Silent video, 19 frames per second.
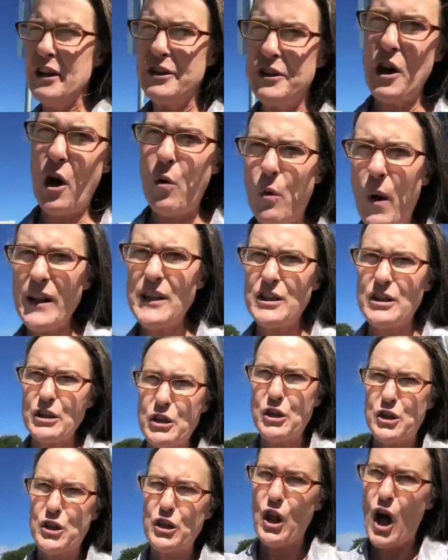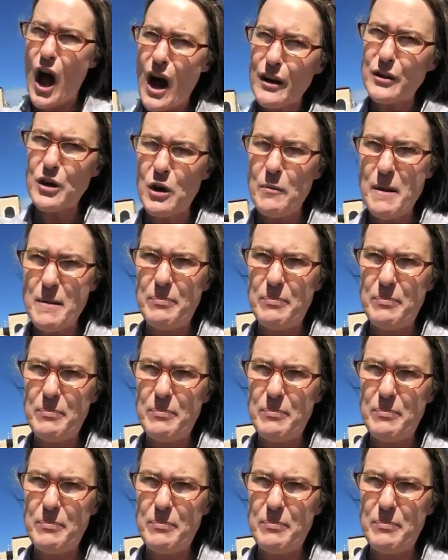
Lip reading: So what's the long-term